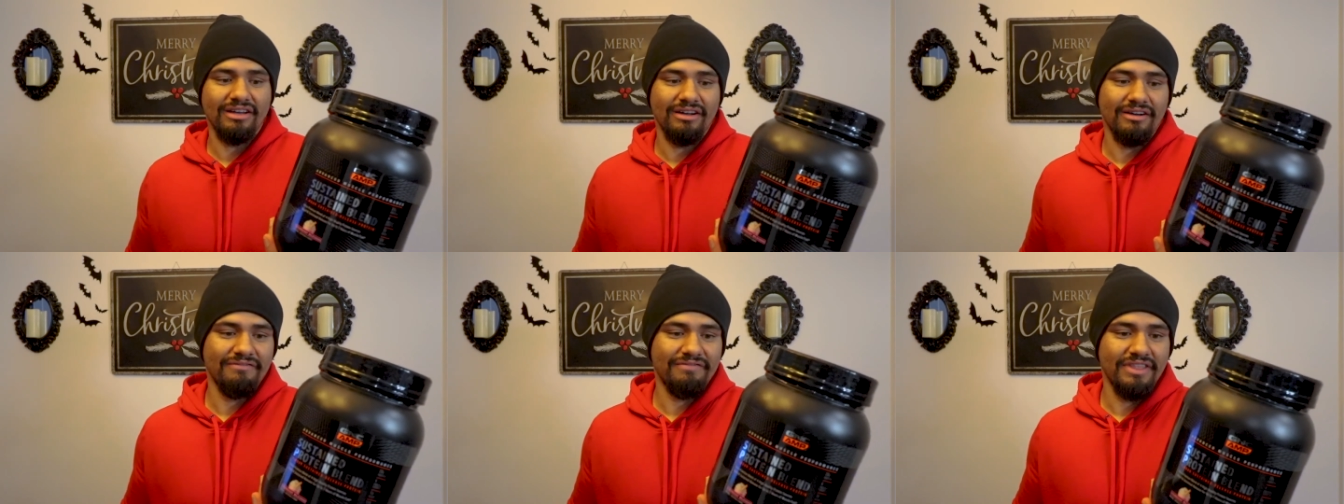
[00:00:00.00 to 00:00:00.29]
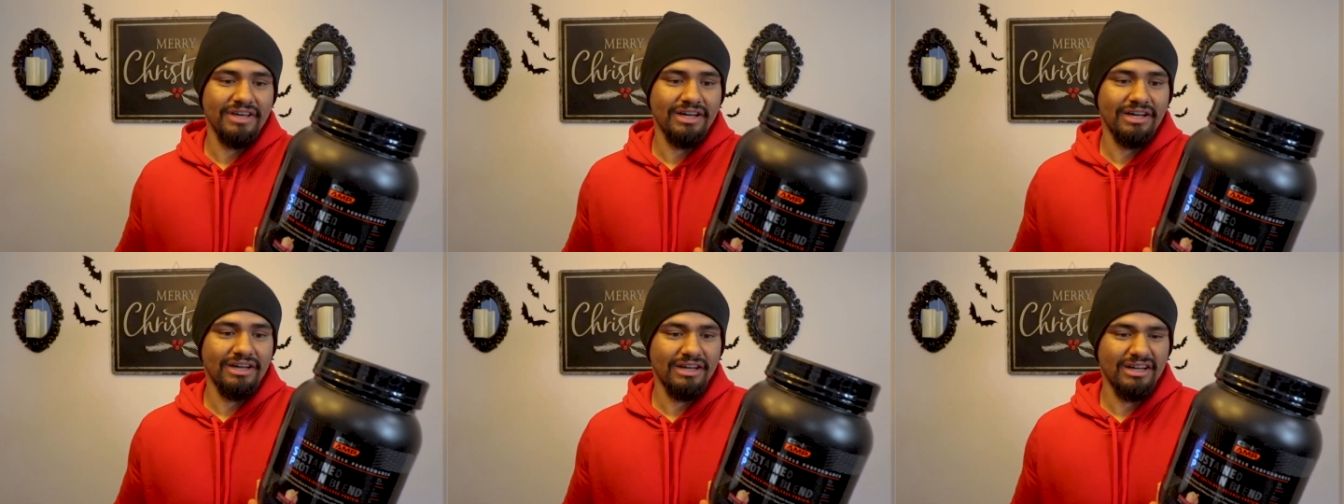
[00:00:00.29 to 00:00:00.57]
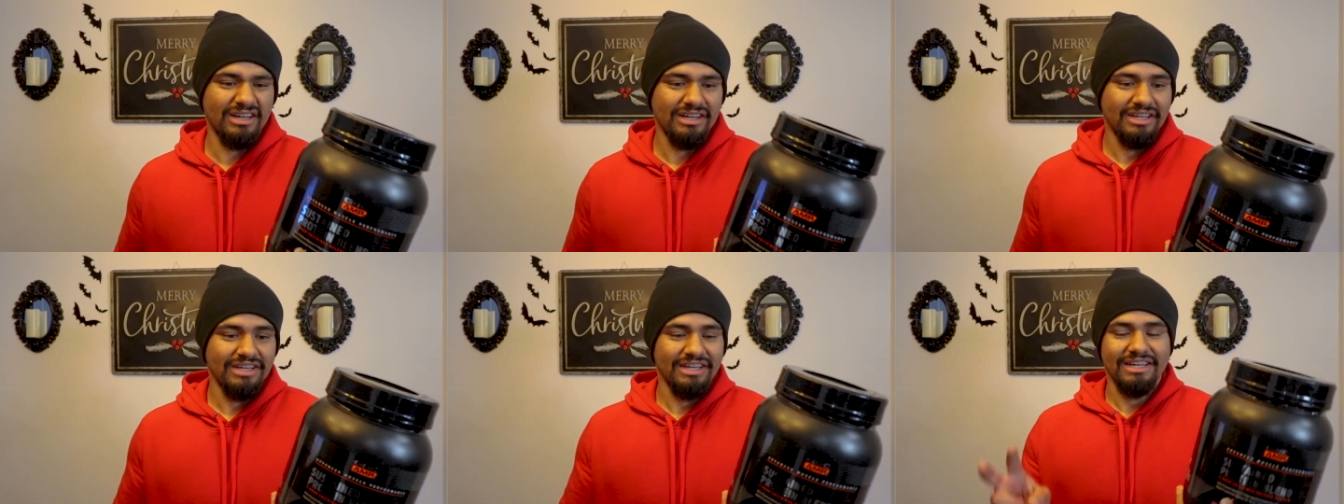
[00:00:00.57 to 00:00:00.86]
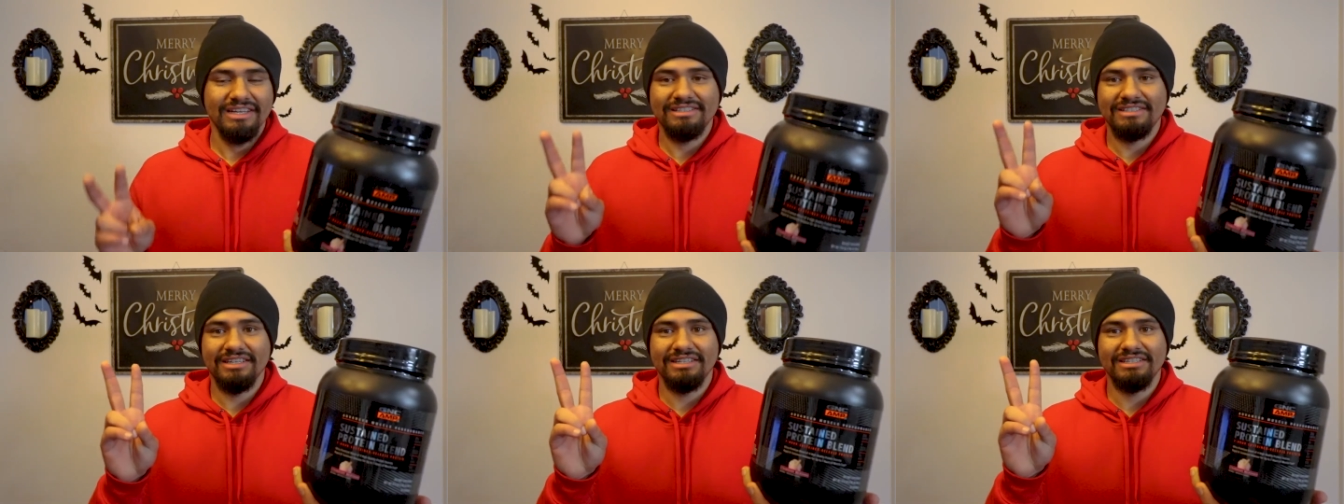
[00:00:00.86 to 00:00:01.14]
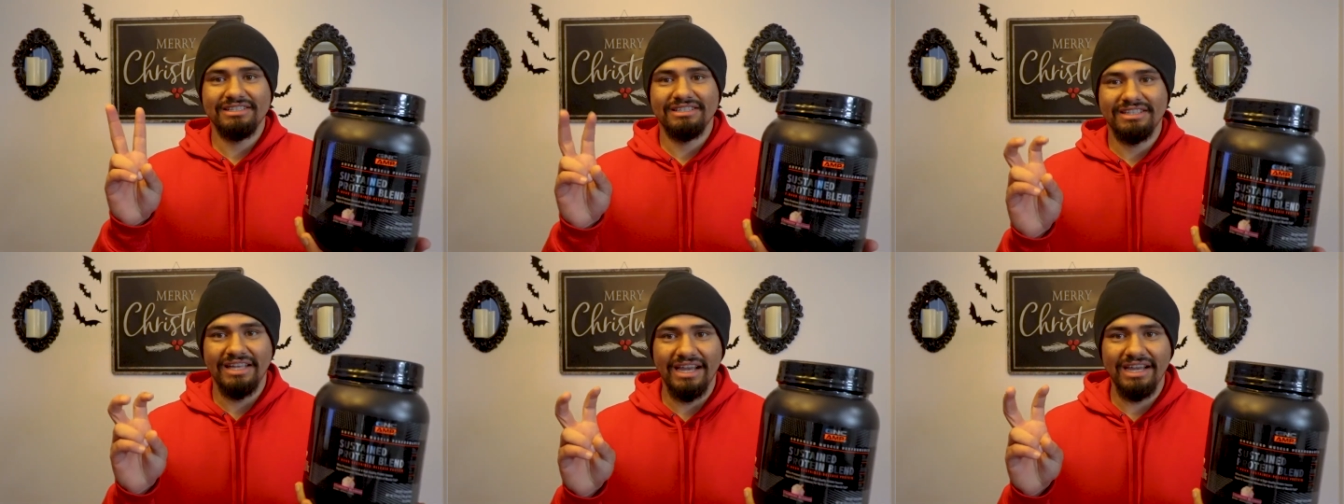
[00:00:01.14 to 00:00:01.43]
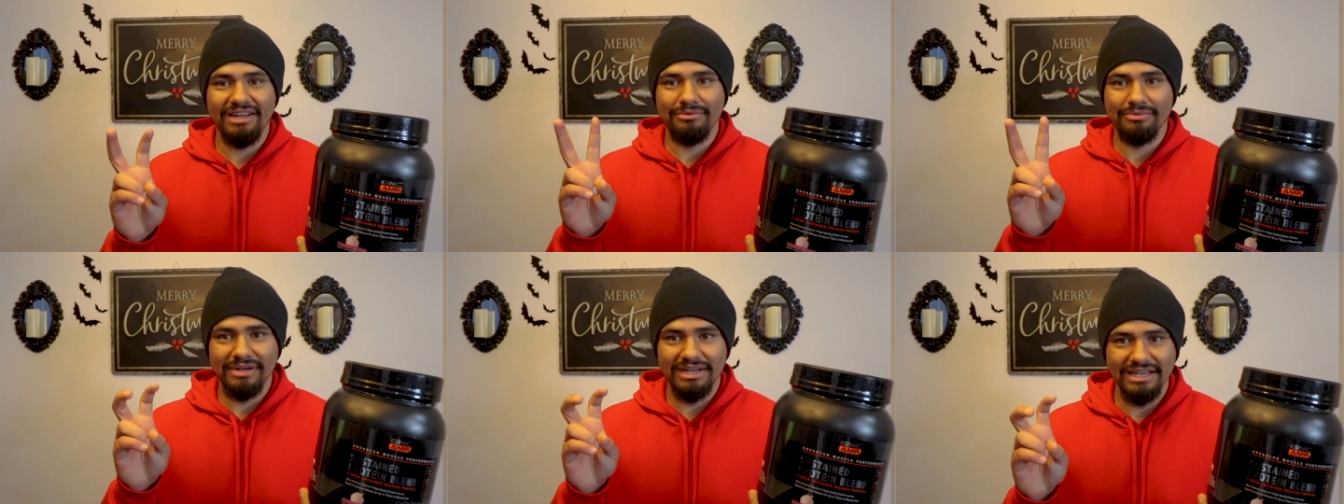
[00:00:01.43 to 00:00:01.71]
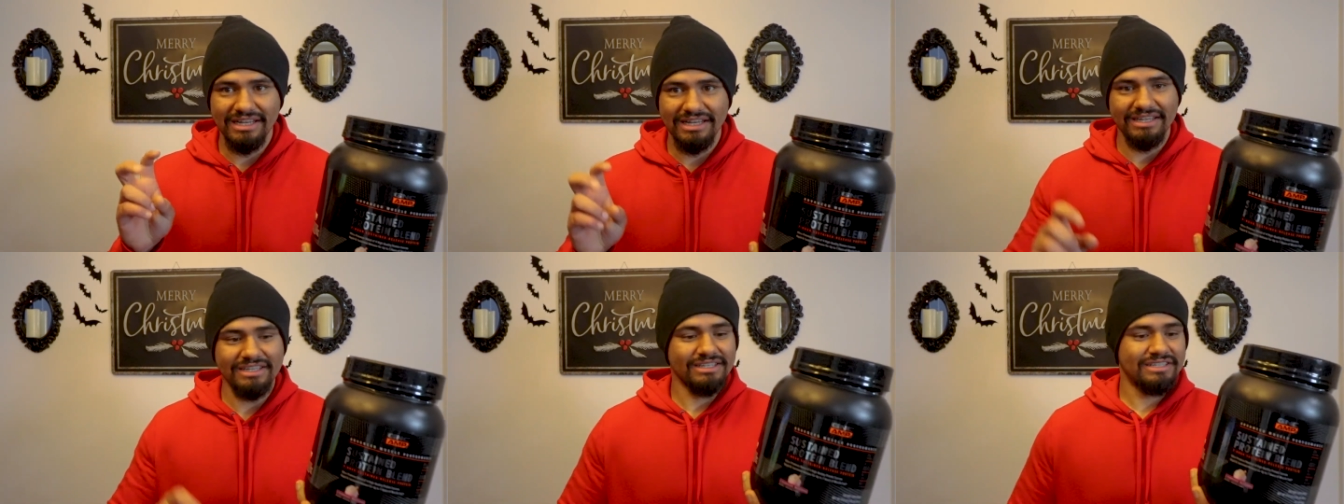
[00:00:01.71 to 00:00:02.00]
of the sustained
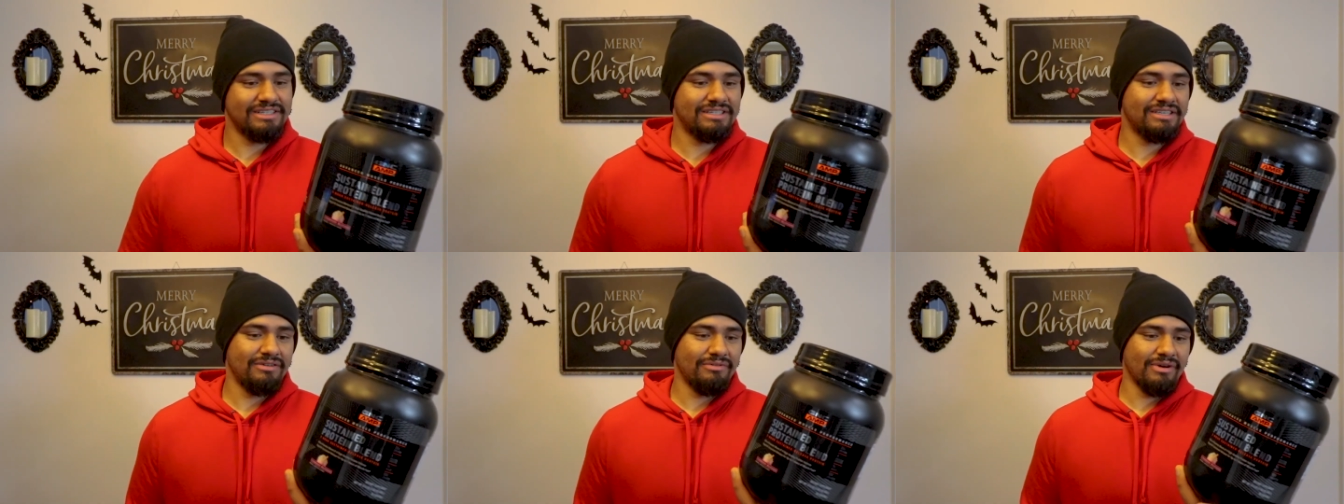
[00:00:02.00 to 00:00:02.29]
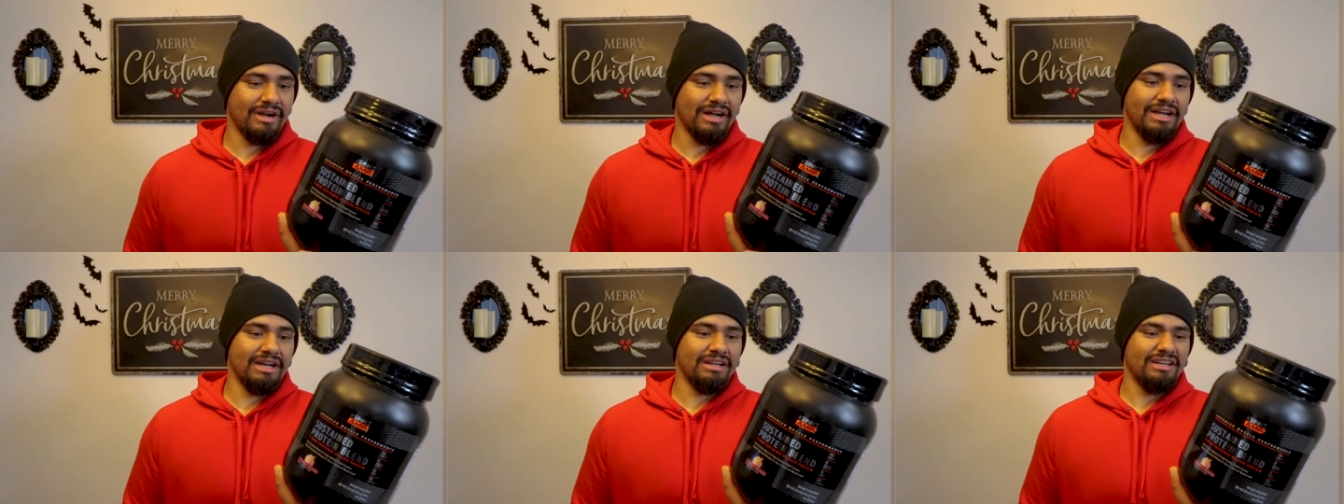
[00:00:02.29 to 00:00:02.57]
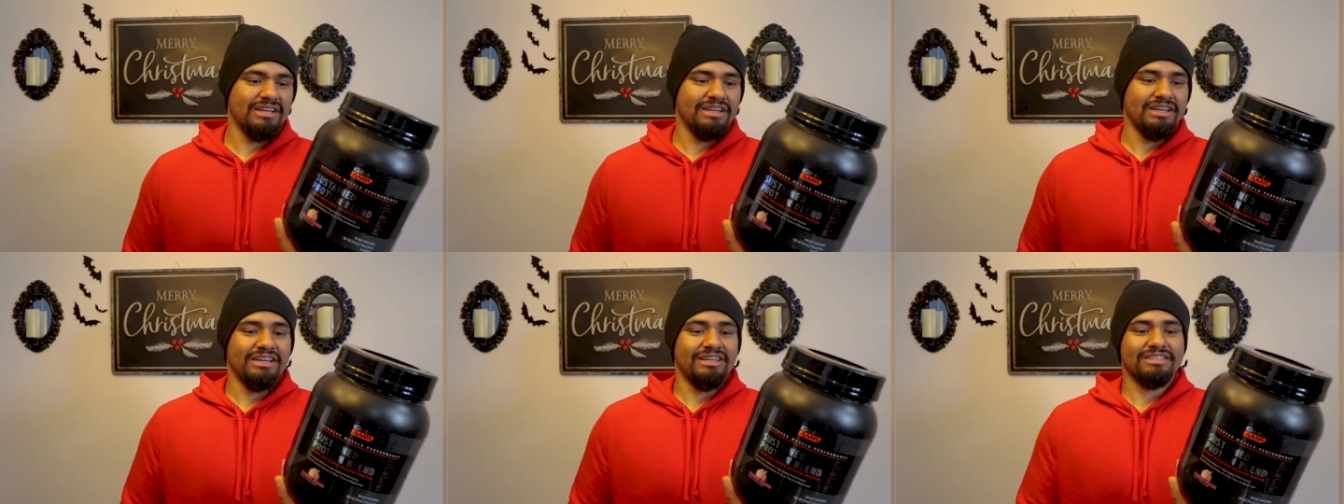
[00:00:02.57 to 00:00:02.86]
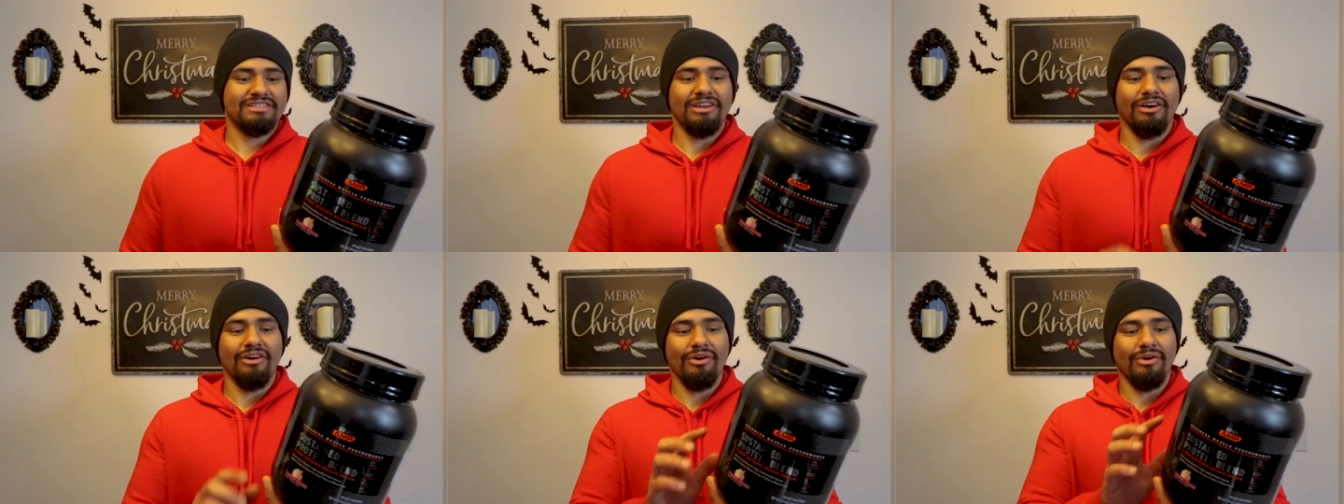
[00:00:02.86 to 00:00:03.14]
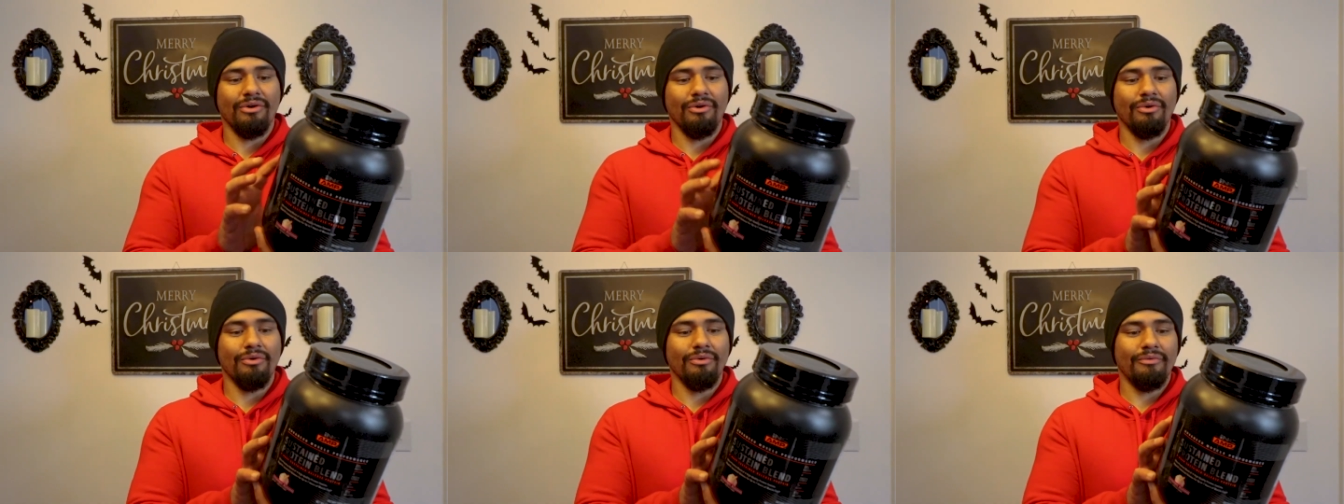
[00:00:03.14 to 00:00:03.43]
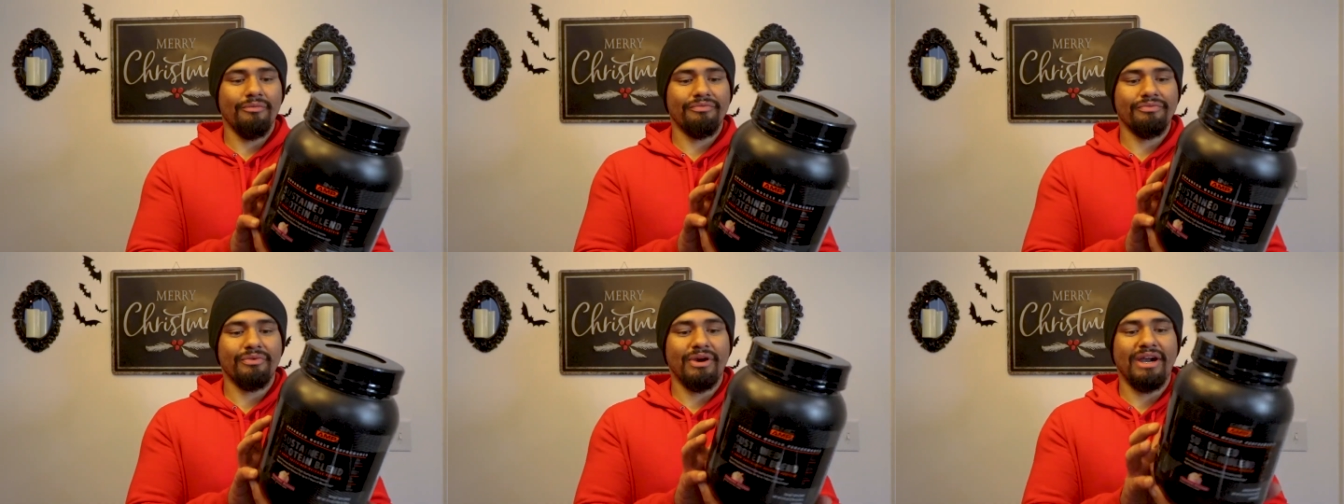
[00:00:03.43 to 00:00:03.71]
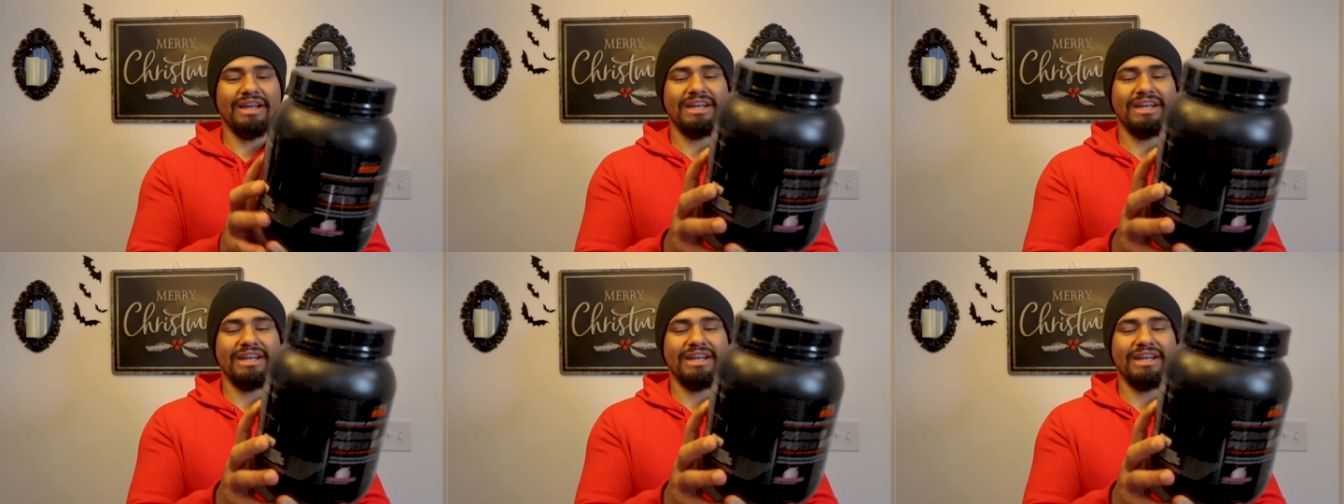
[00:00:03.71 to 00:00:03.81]
release, right? So right